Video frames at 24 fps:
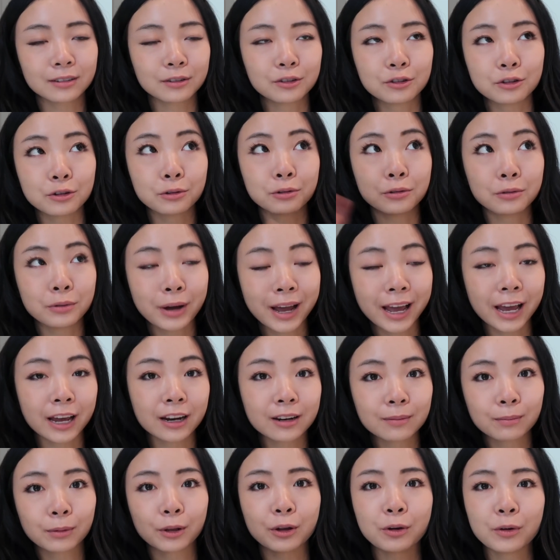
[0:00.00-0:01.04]
do
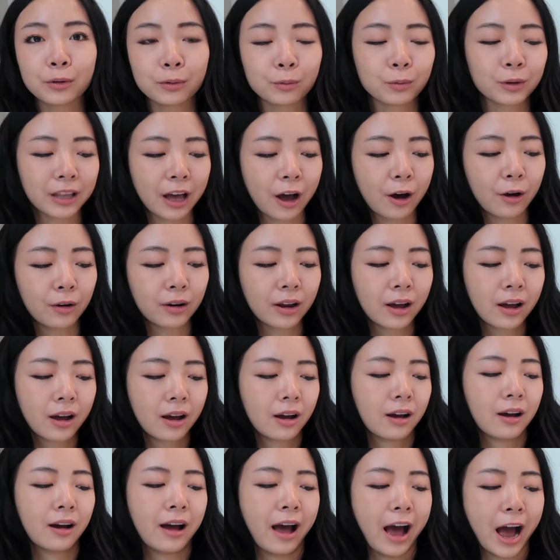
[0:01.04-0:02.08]
hand blown without
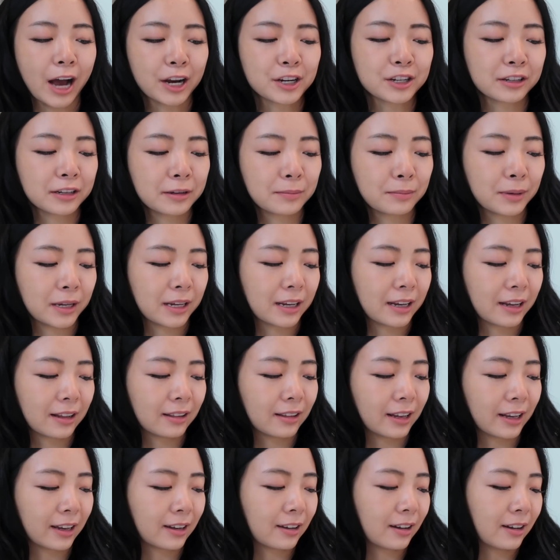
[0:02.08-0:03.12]
actually being
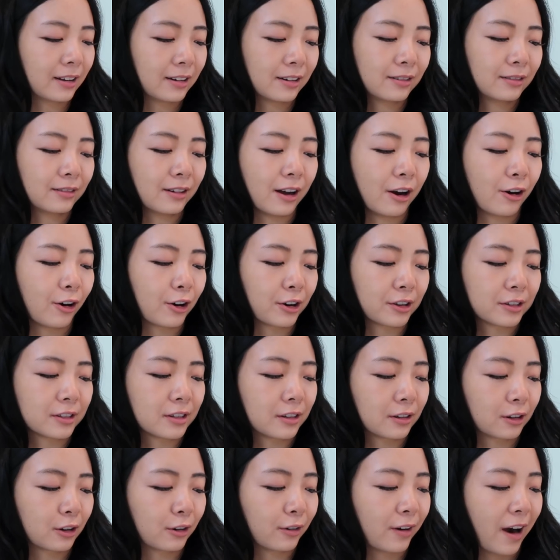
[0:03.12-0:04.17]
like an
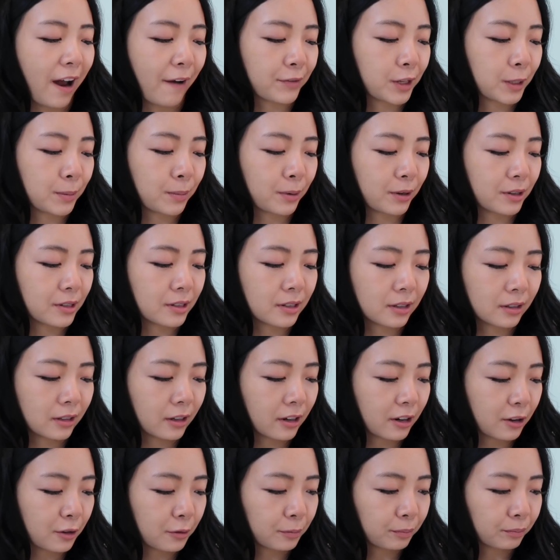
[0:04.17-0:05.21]
artisan crafts person,
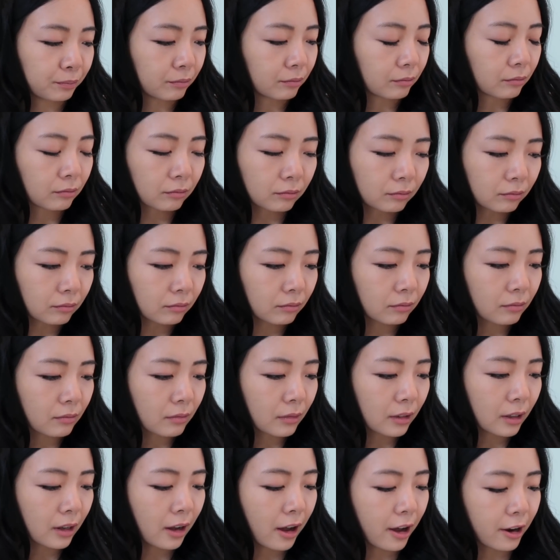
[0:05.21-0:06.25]
you know?
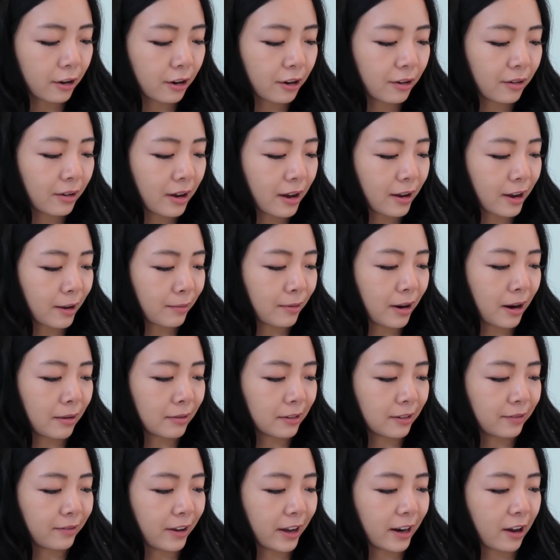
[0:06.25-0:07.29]
I don't know, I could
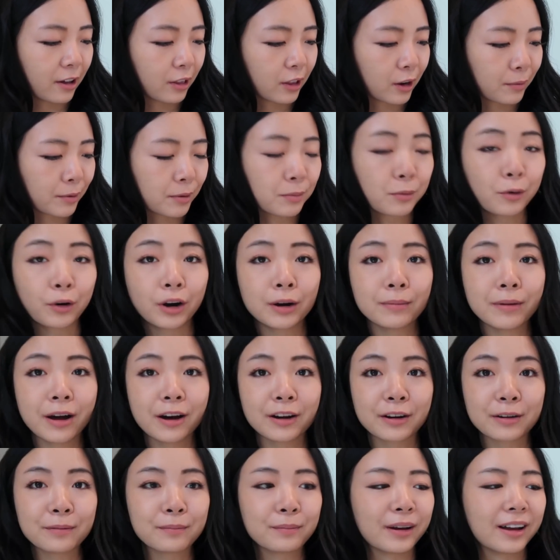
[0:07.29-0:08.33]
probably find out a little bit more
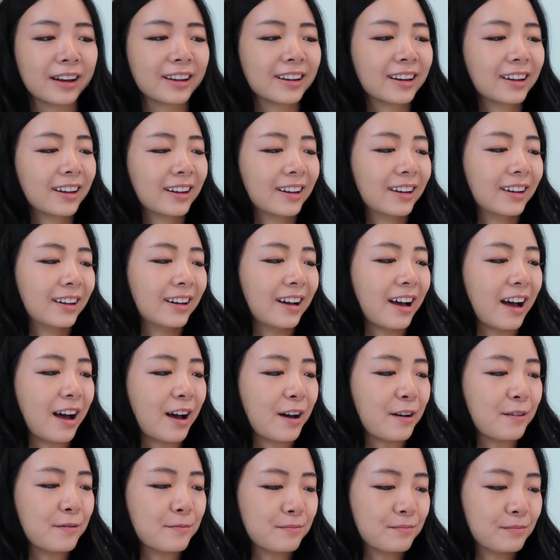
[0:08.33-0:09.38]
about it, but
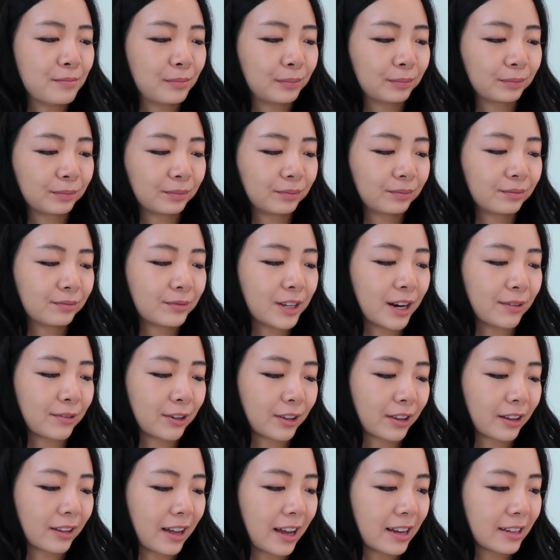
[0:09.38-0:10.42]

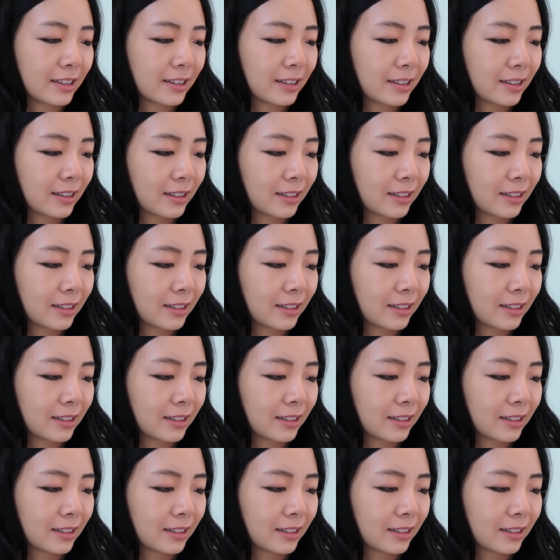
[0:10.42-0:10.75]
nevertheless,